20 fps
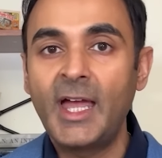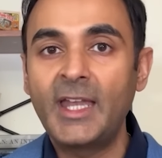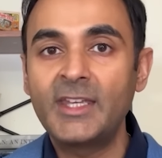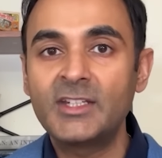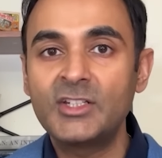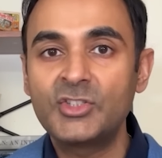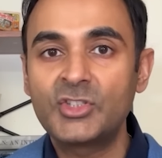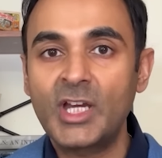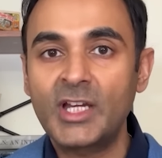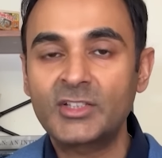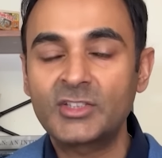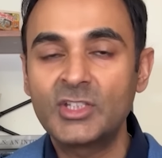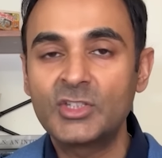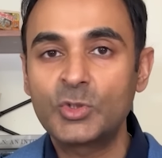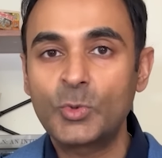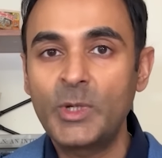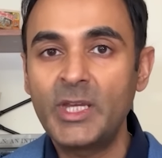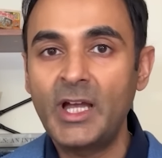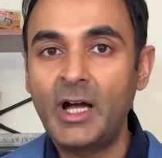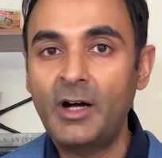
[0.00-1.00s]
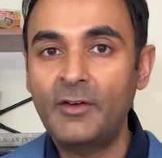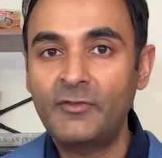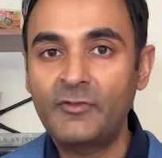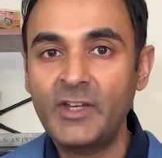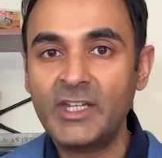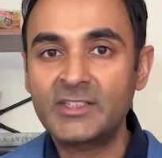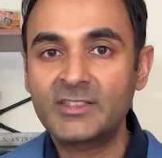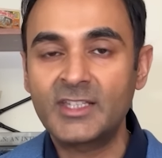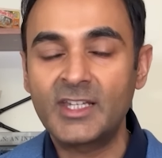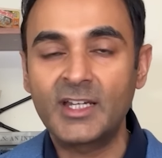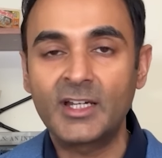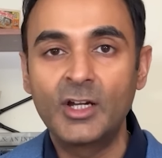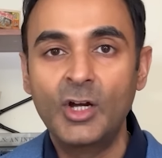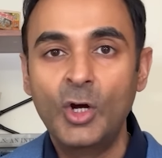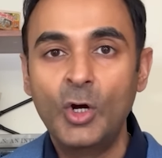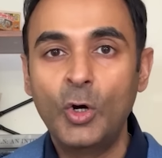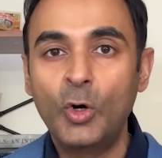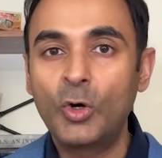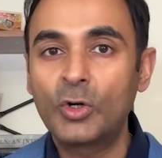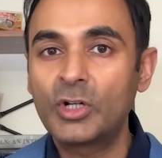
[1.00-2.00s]
and injections, we are fixing
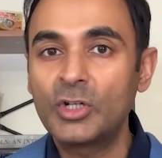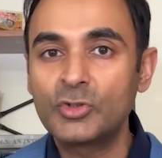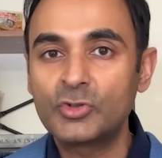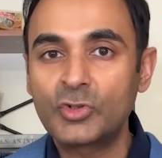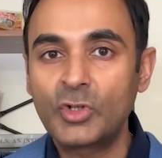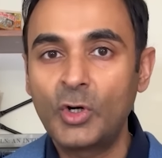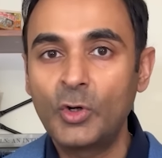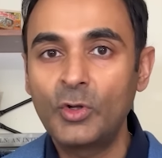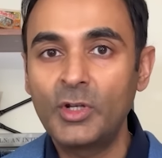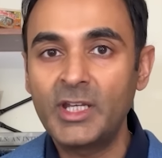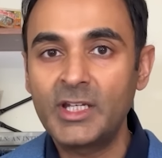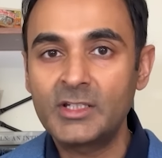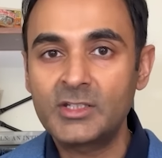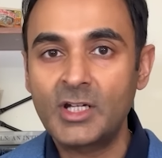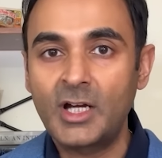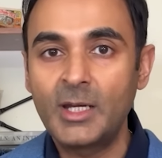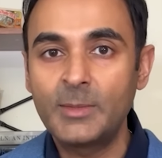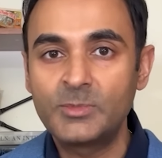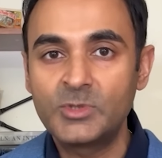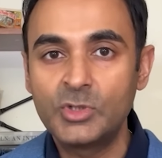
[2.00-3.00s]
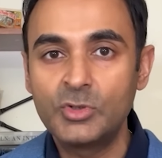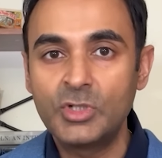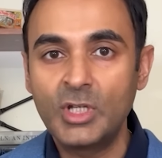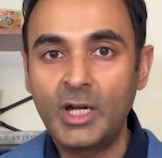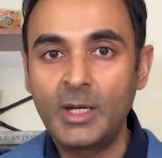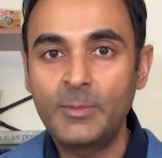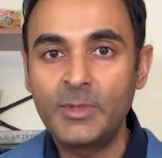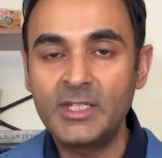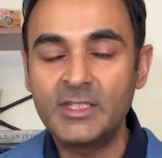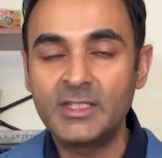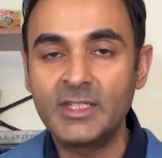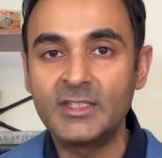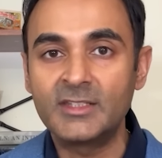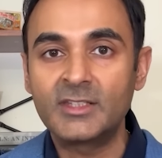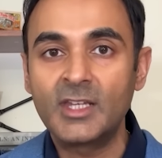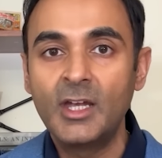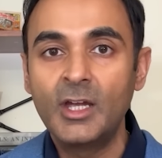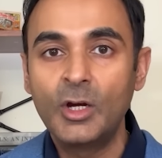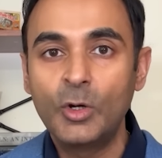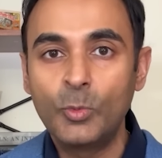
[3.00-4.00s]
or controlling type 2
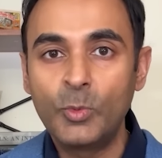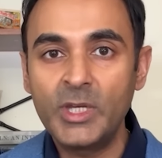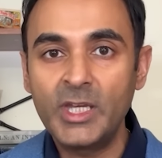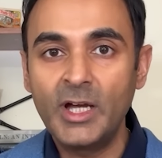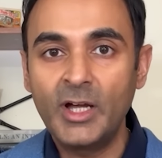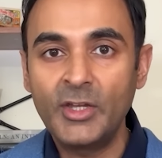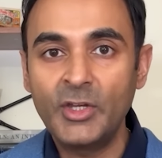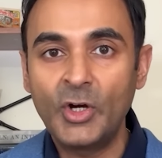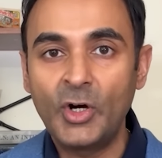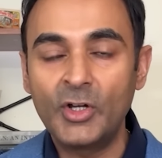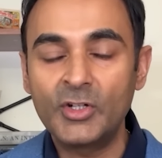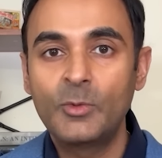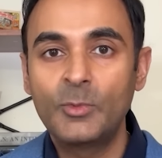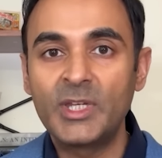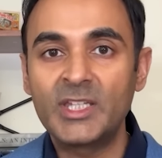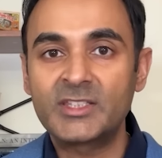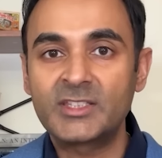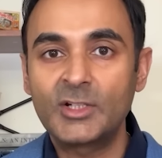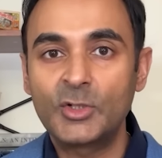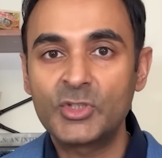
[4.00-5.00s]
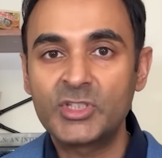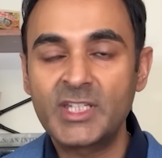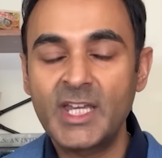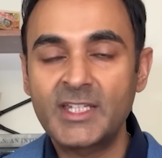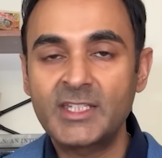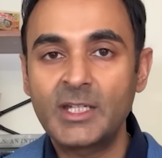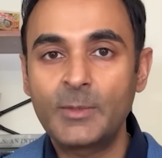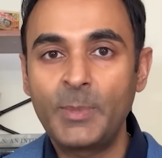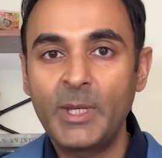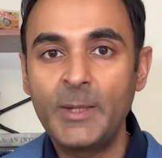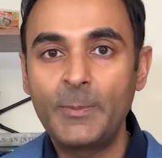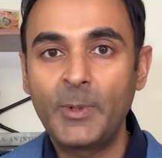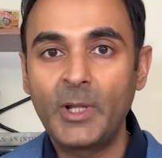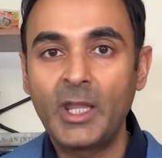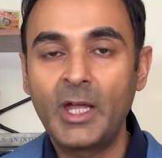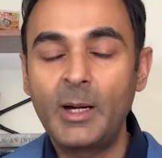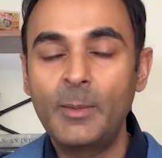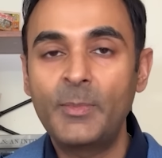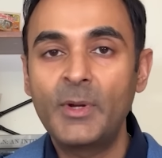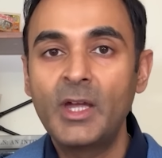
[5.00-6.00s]
diabetes. We are not. We are still setting
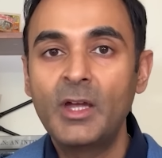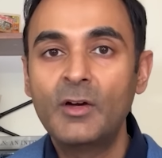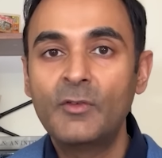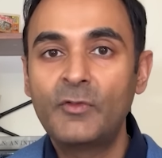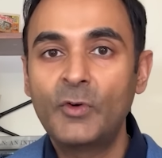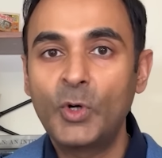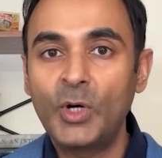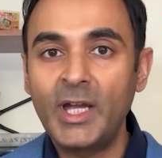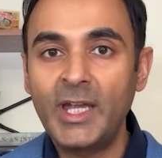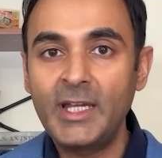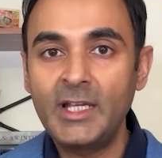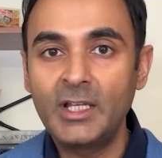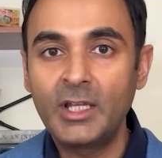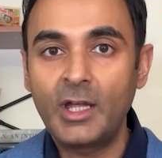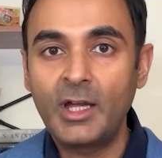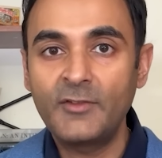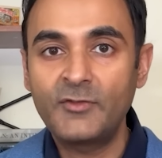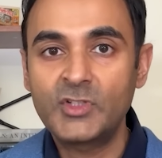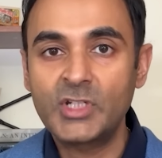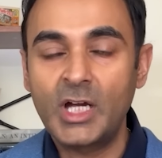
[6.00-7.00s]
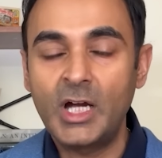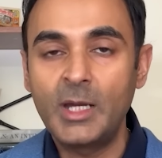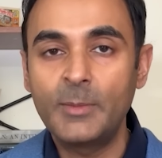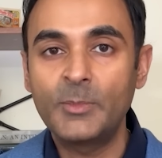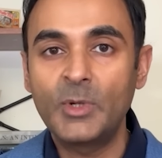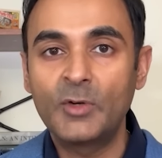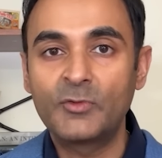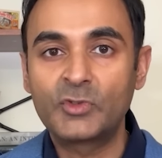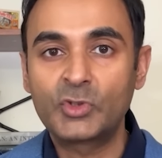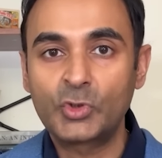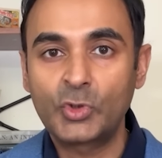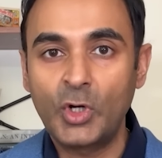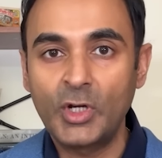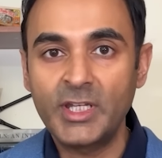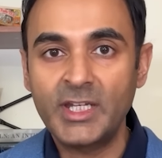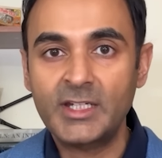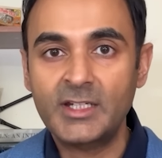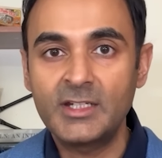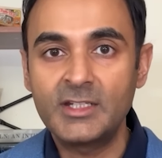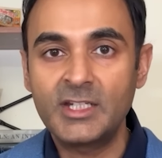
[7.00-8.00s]
people up for a lifetime of
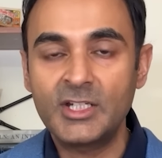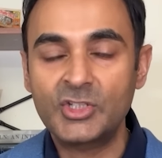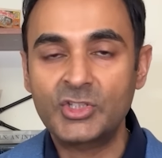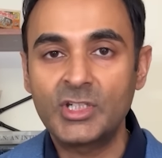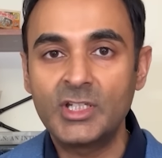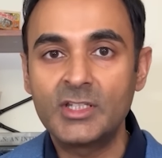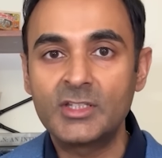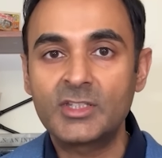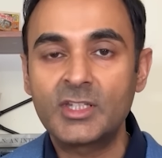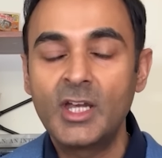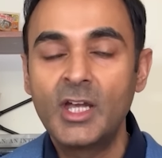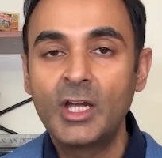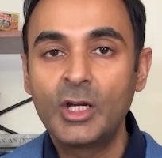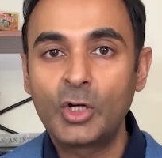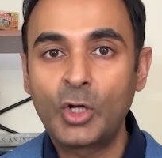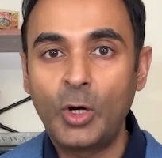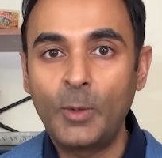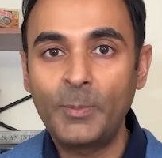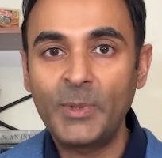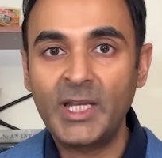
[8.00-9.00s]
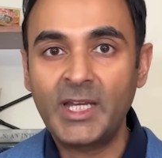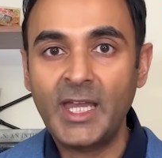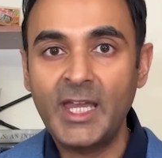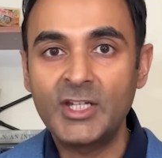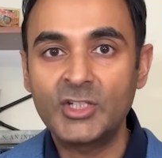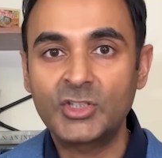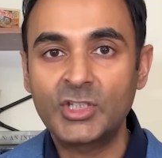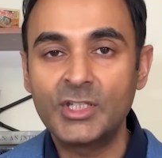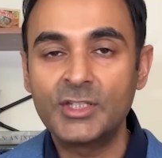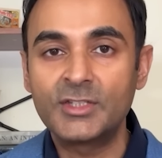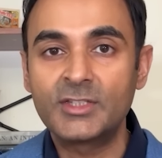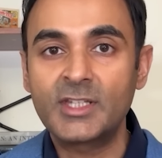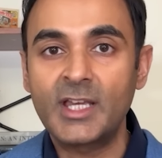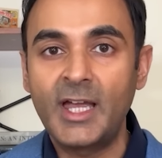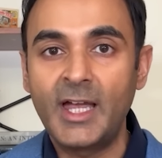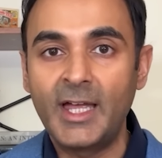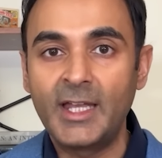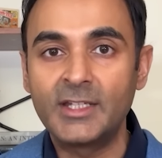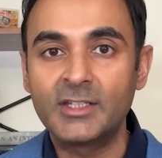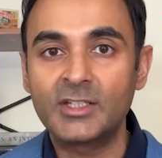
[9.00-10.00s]
chronic conditions,
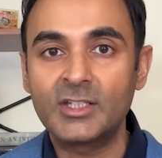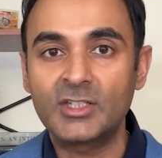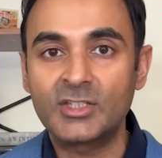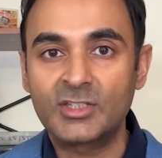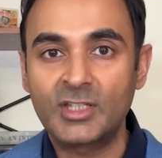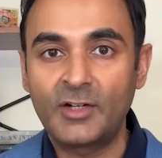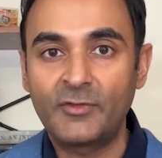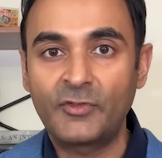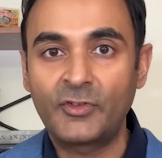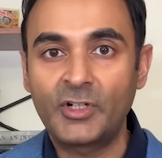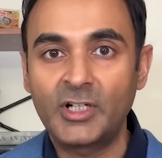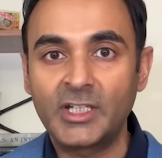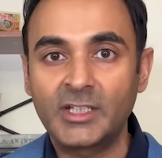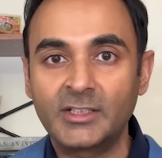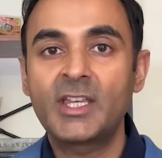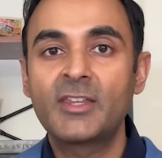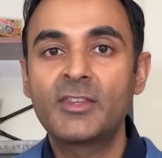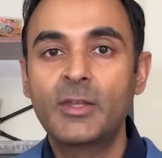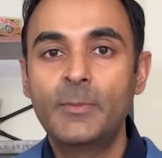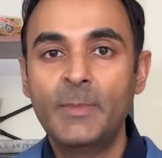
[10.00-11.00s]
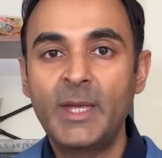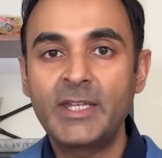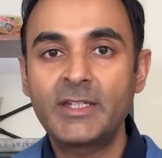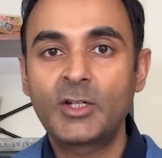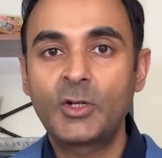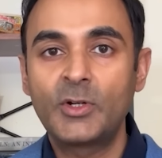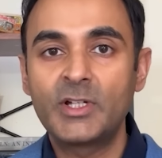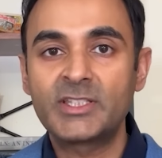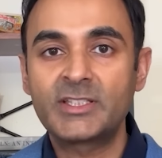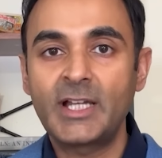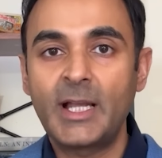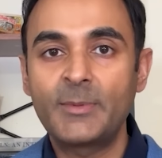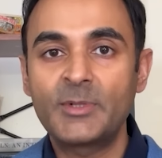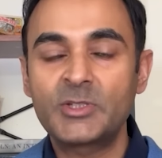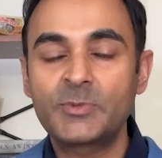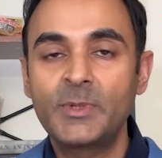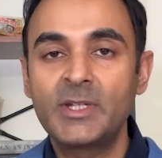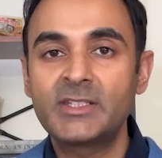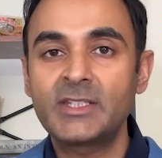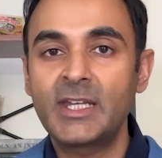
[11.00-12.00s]
complications, and suffering. The medical
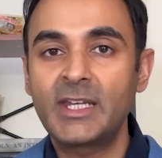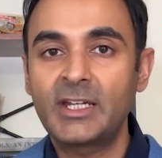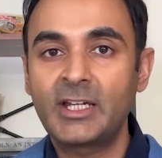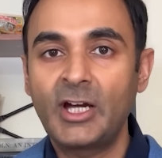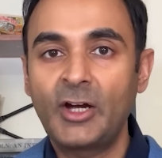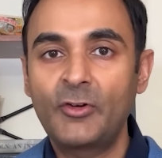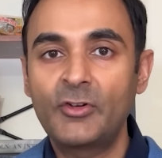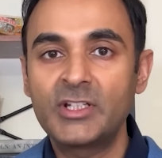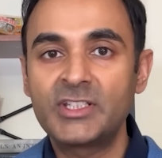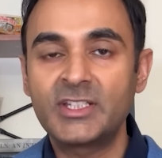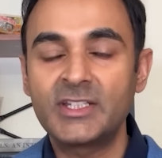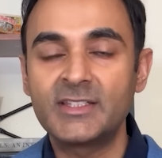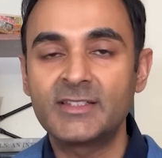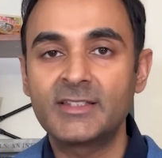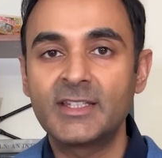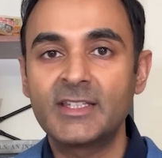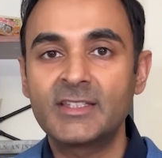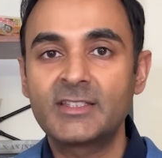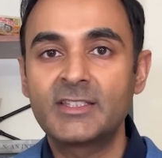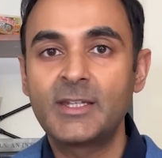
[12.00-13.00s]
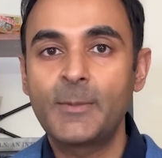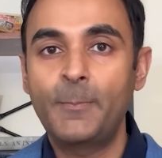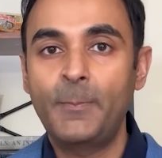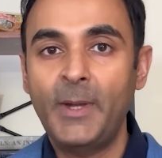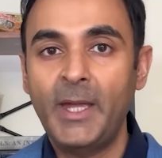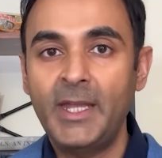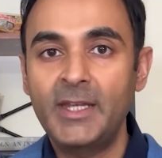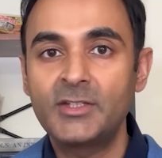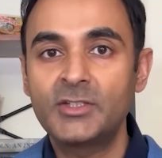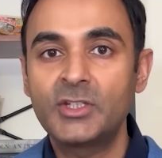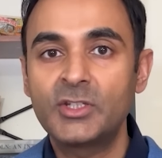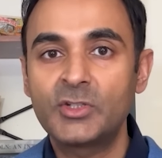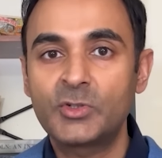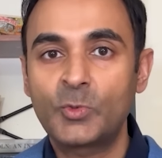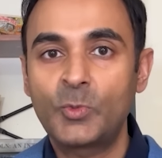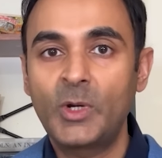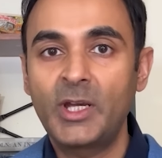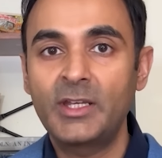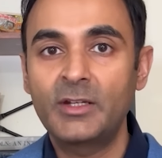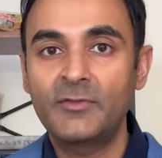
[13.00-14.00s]
establishment encourages this
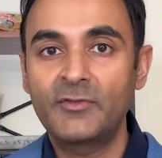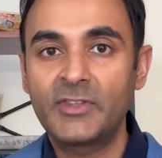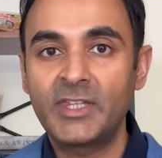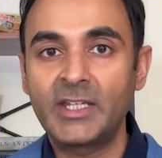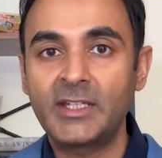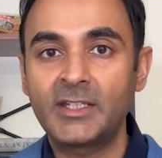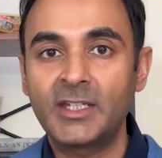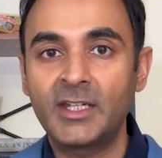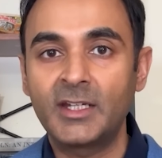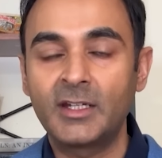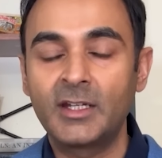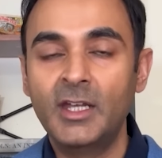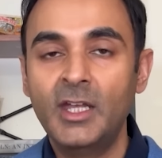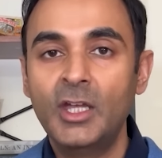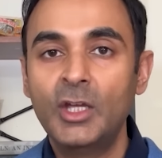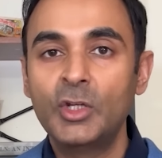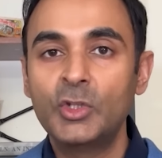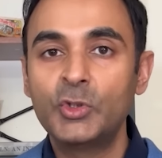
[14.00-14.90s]
dependent way of thinking.